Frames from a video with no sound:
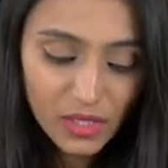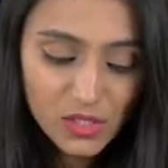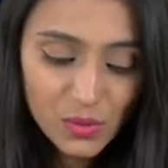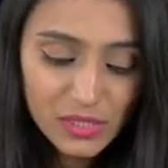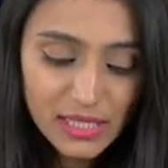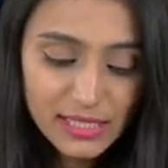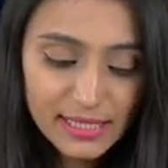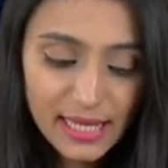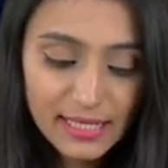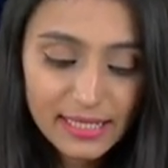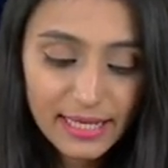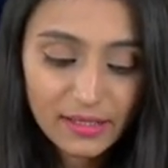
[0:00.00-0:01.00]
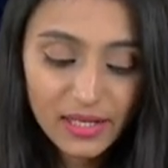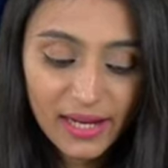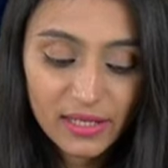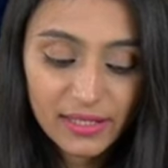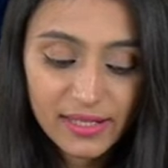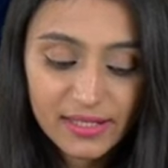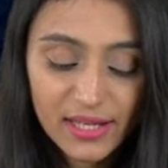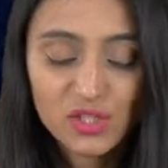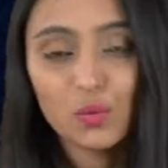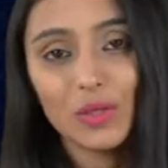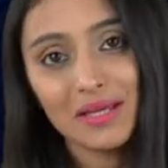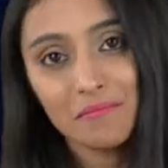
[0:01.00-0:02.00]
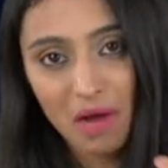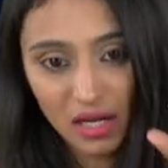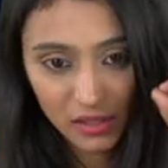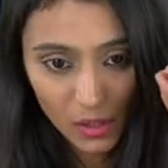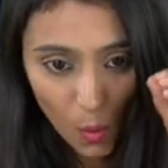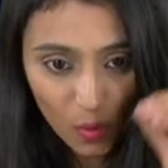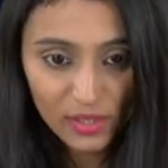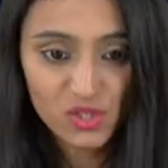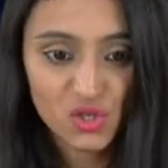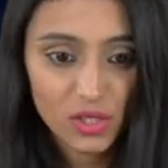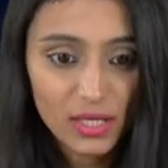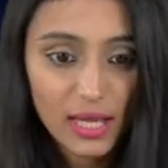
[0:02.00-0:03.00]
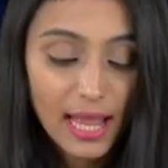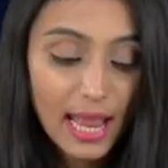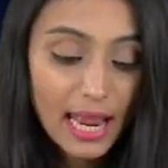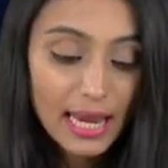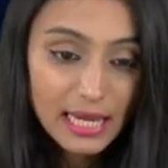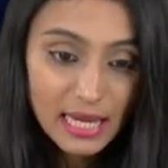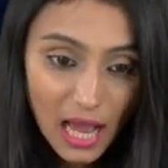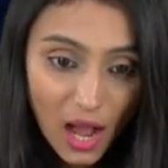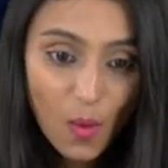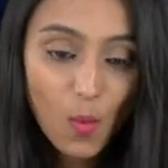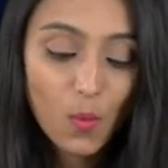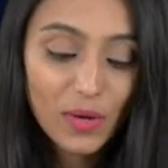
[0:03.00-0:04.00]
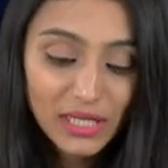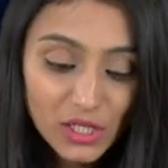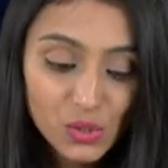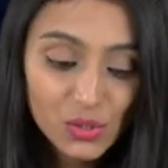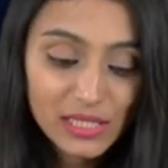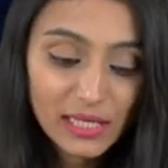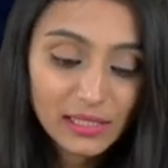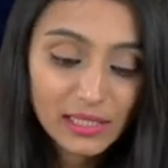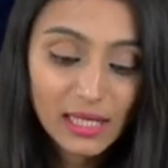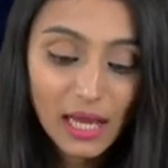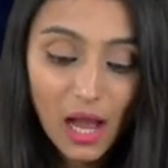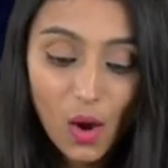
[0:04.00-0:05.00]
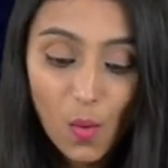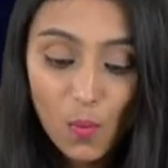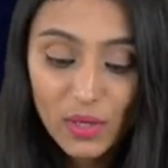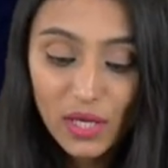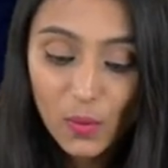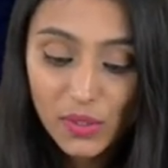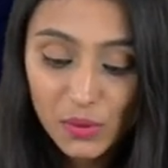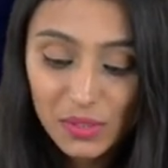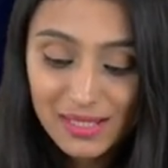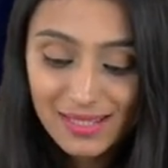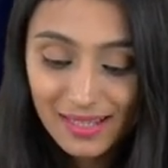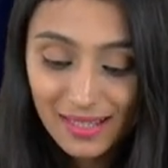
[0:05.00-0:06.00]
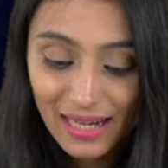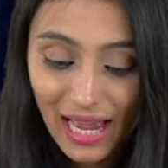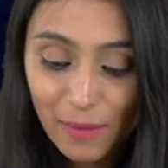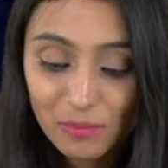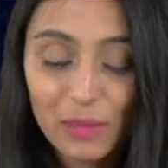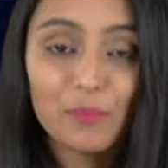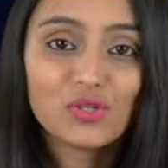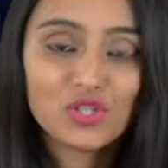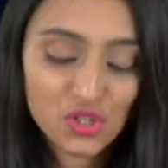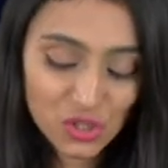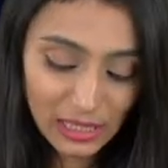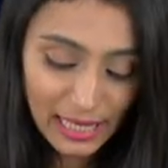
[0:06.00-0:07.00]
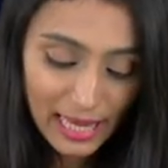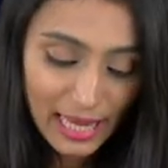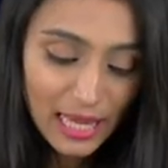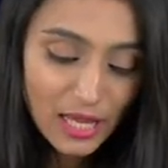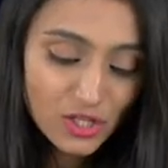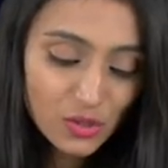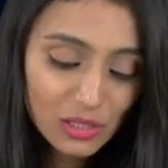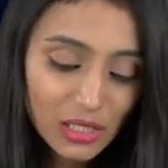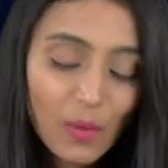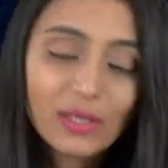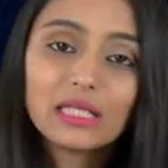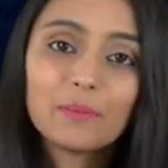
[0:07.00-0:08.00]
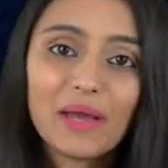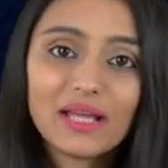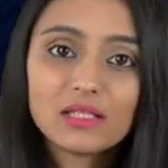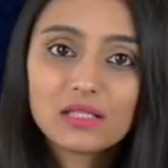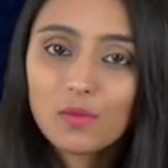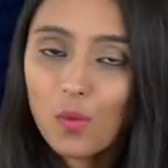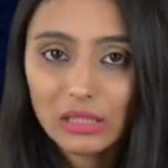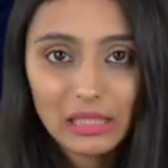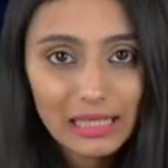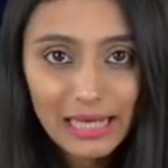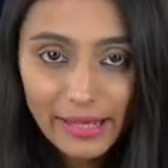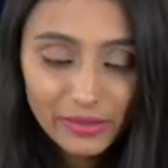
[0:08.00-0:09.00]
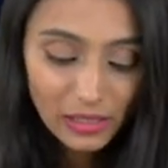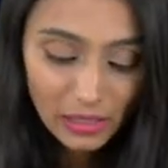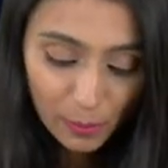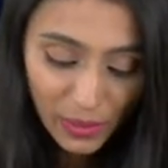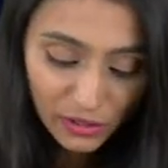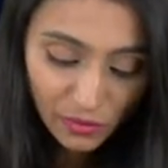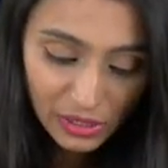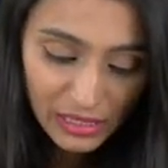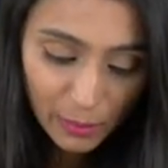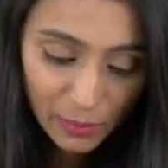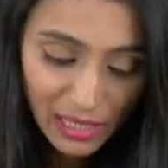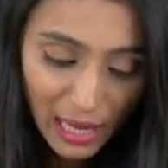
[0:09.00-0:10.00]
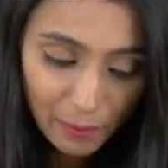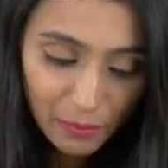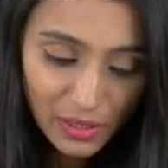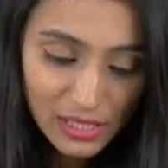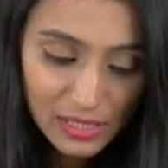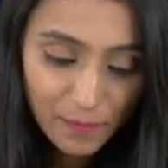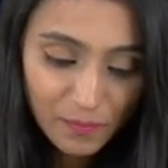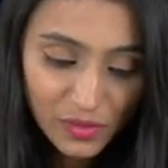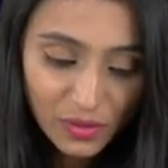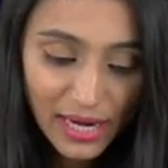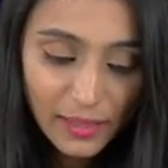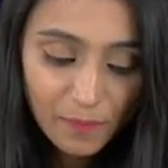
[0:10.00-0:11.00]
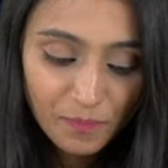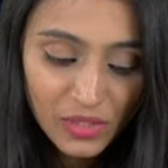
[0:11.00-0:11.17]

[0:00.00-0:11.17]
So since it's at the inter intersection, we can mark the origin. Now, we need to tell that how we are going to describe the position. So now it depends what the length and the breadth of the table lamp is, right?